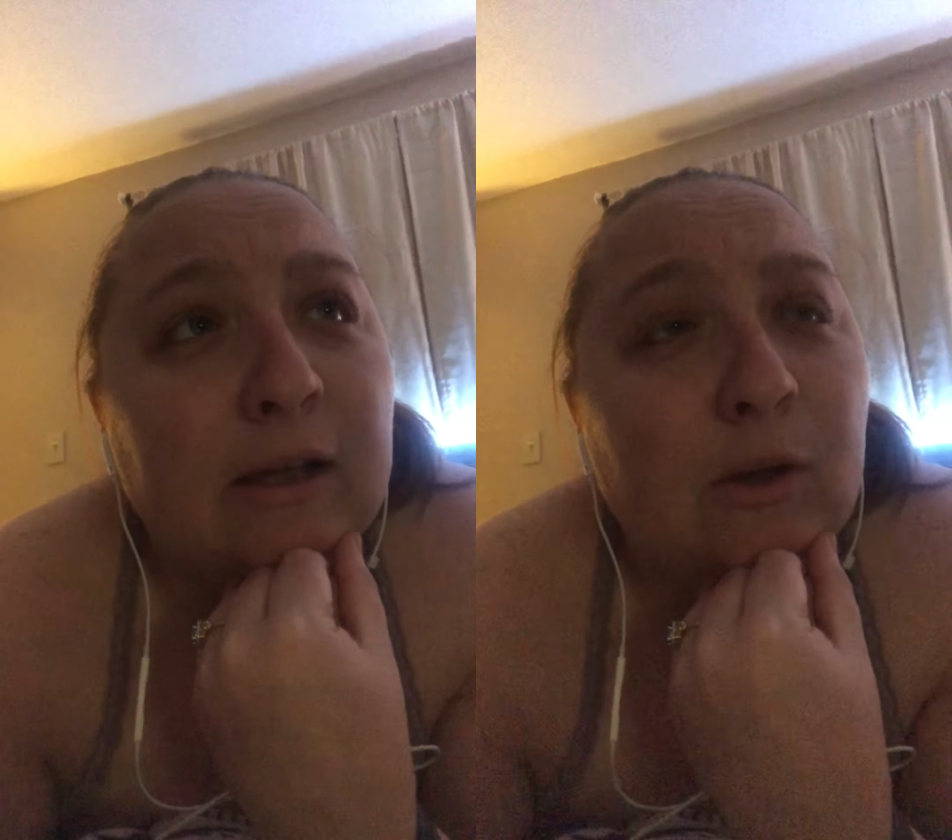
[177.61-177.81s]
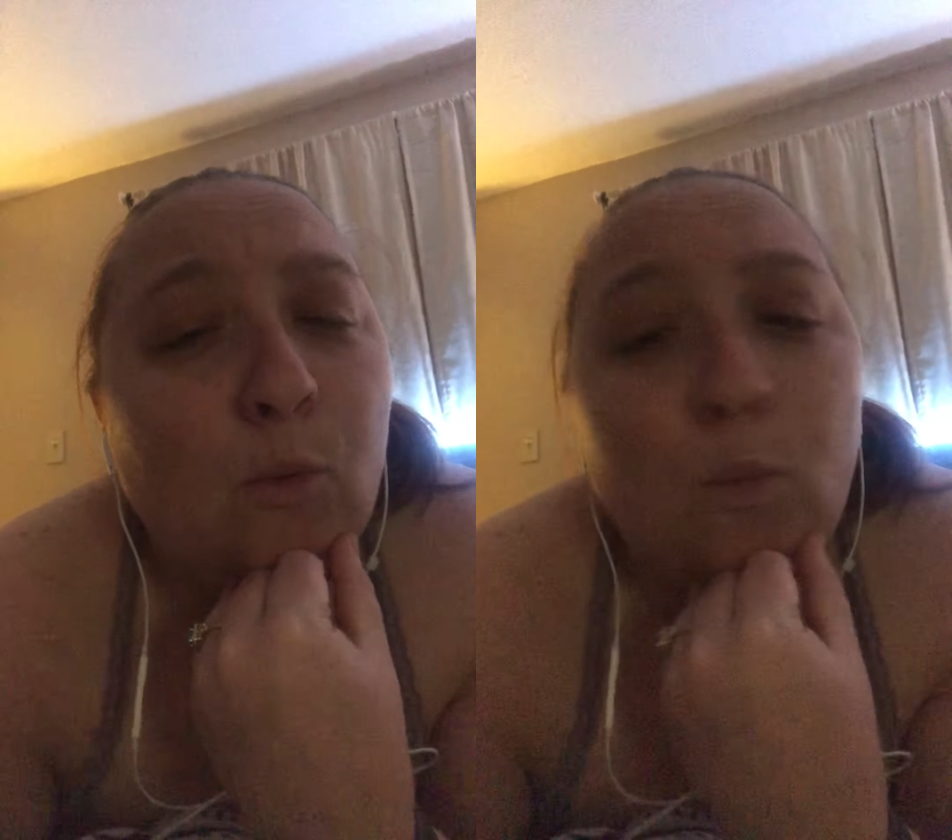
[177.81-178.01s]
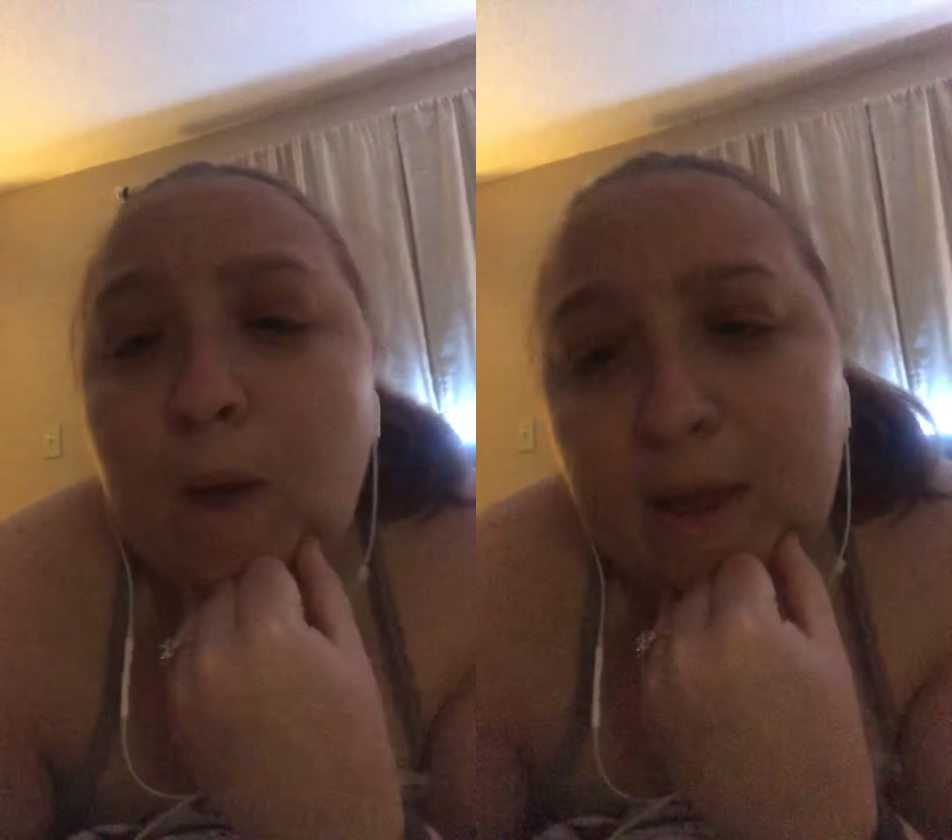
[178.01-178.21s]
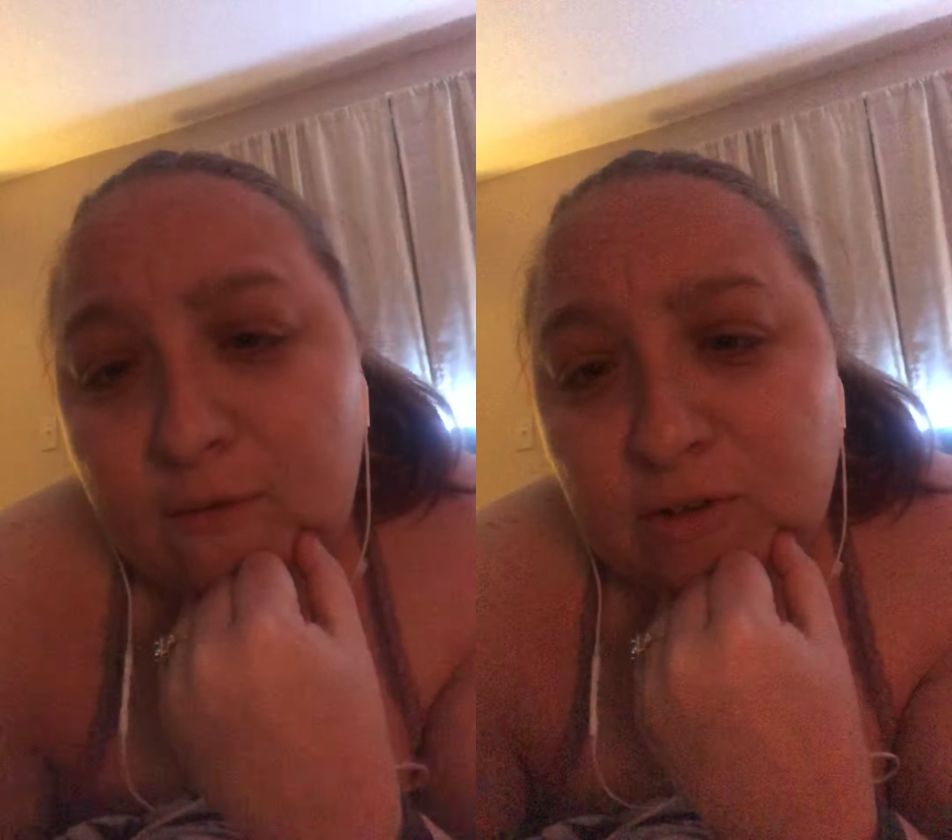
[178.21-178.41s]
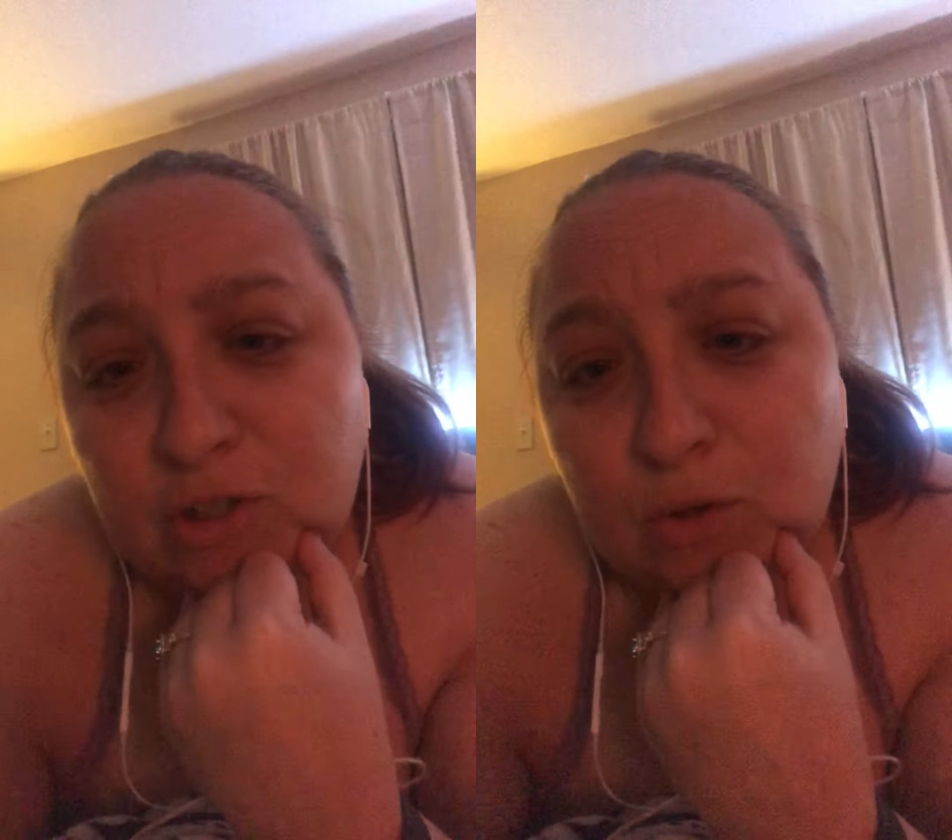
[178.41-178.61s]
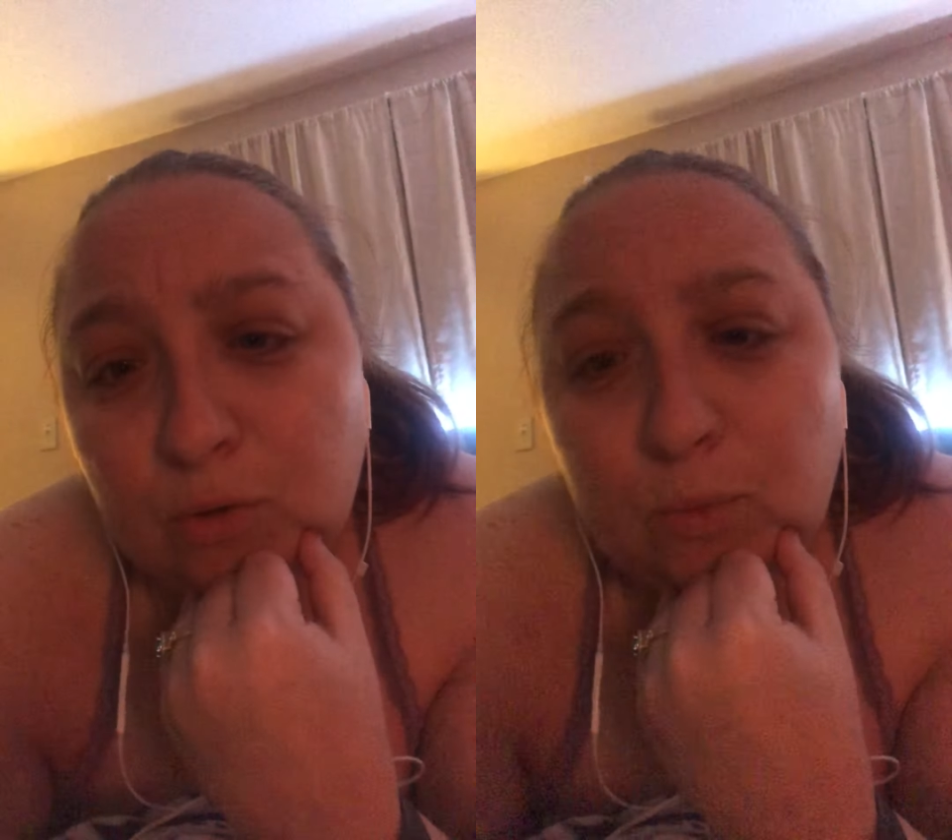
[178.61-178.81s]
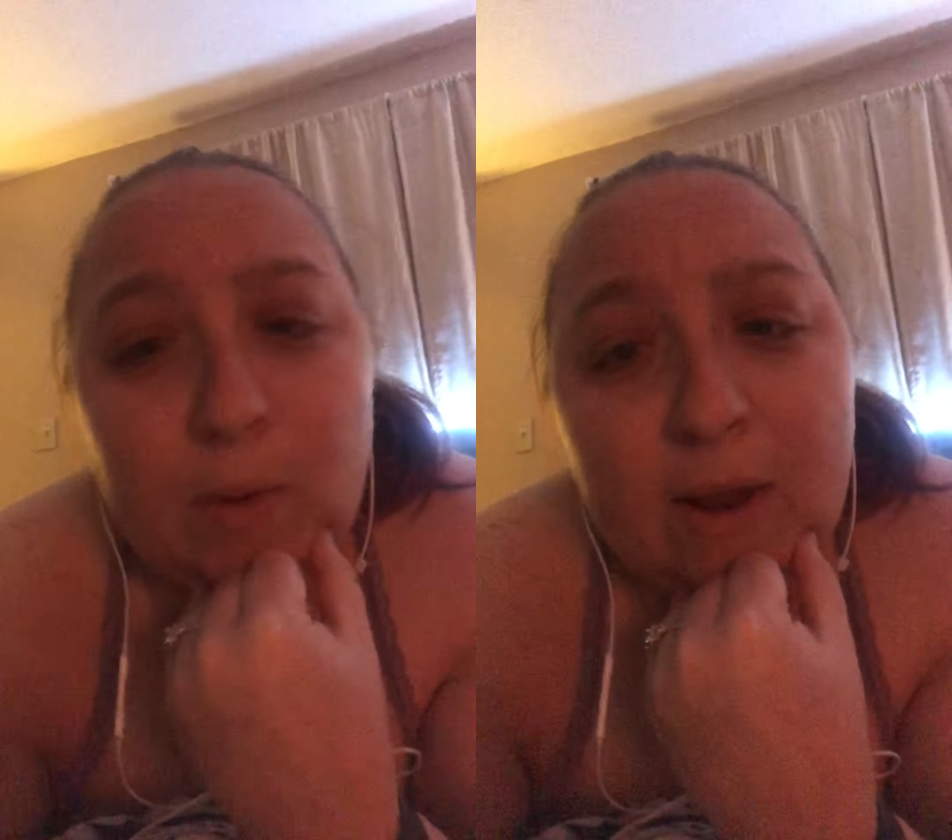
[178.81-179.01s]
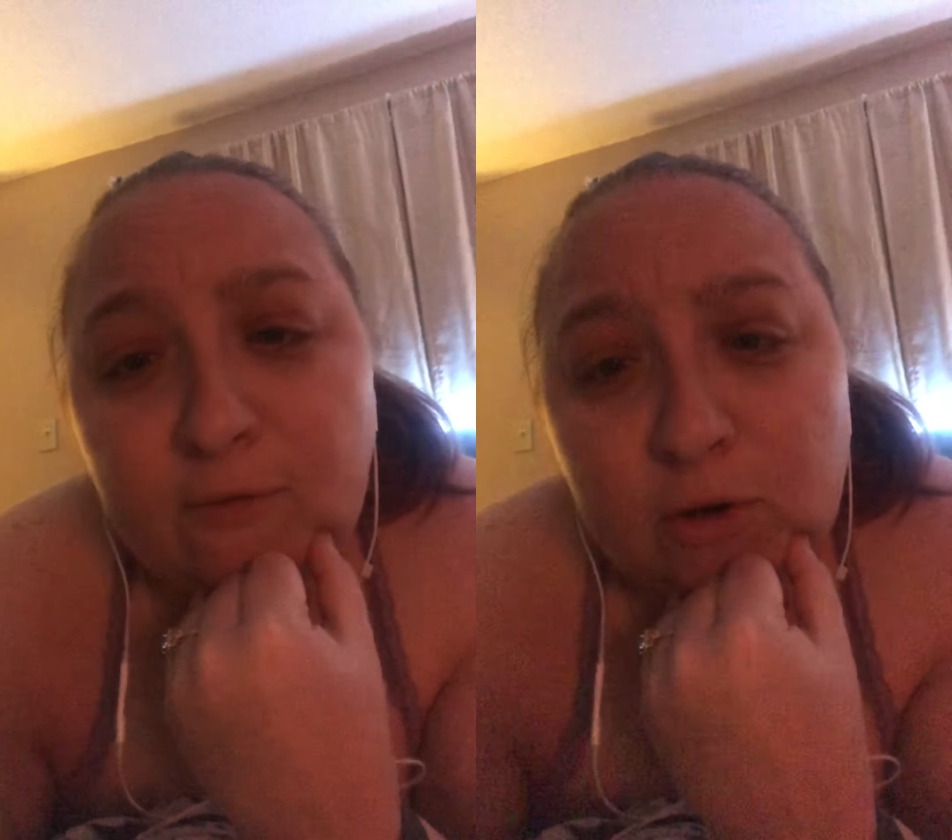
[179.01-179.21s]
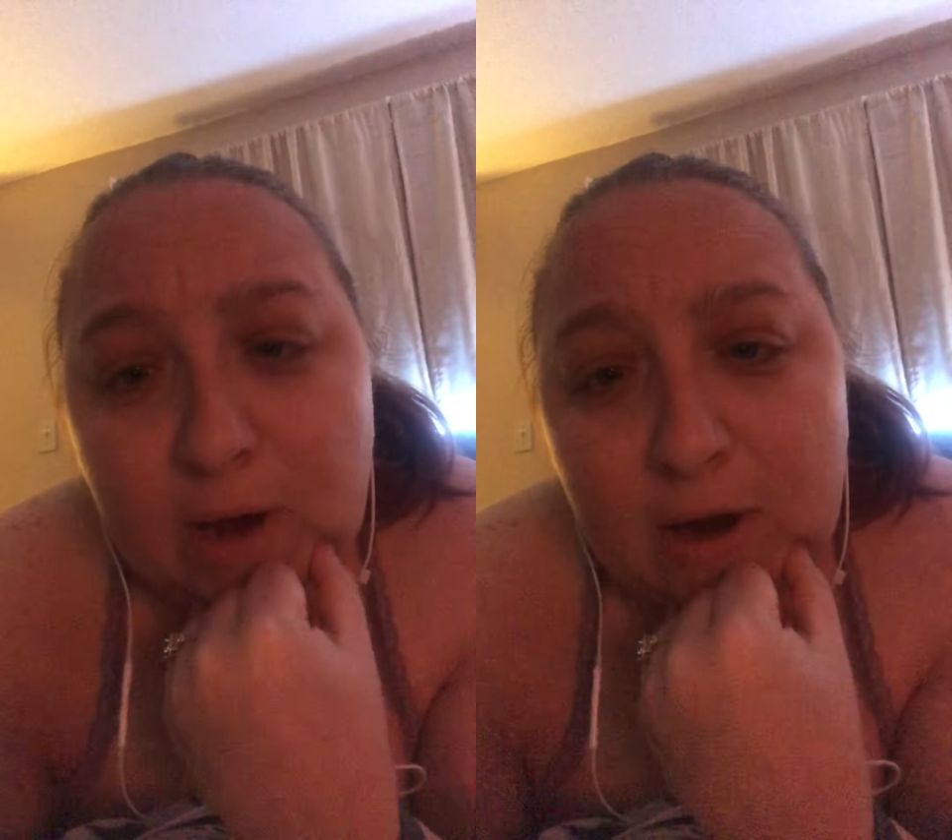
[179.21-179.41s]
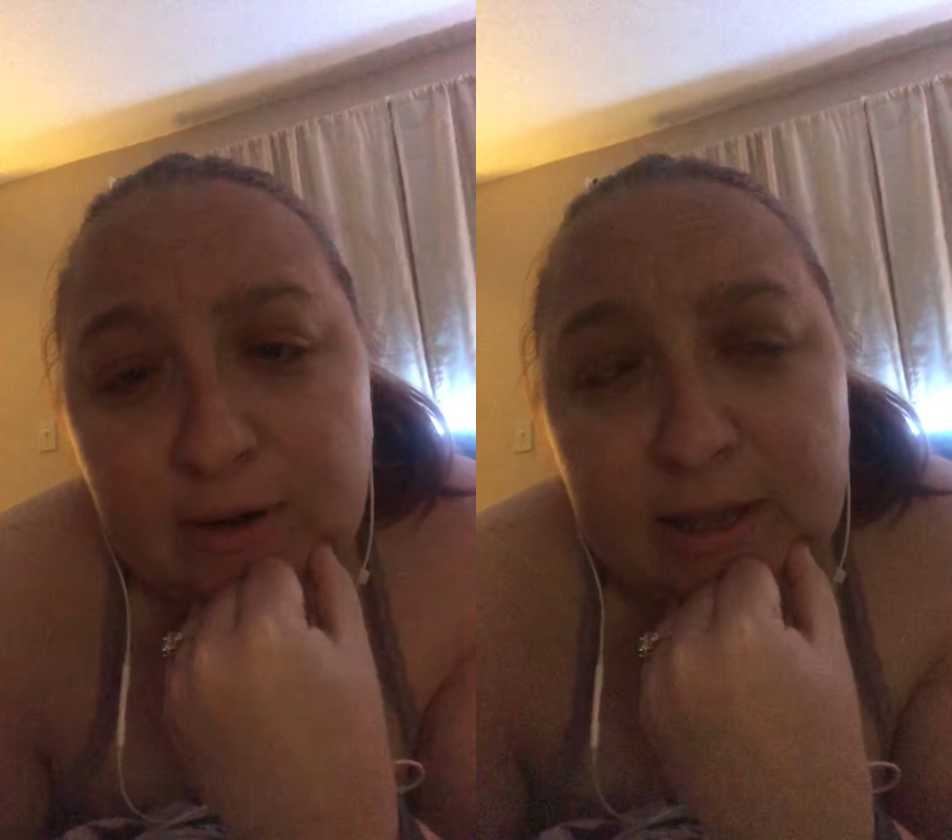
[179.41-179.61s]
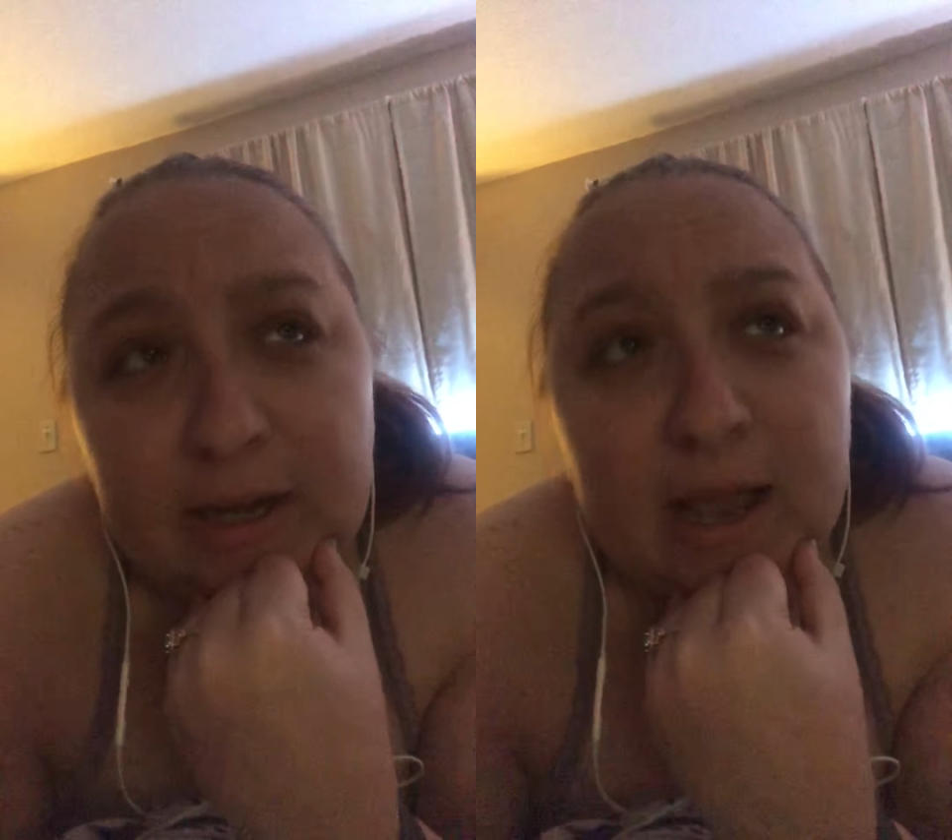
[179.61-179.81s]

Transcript: Way oversold, way overcrowded,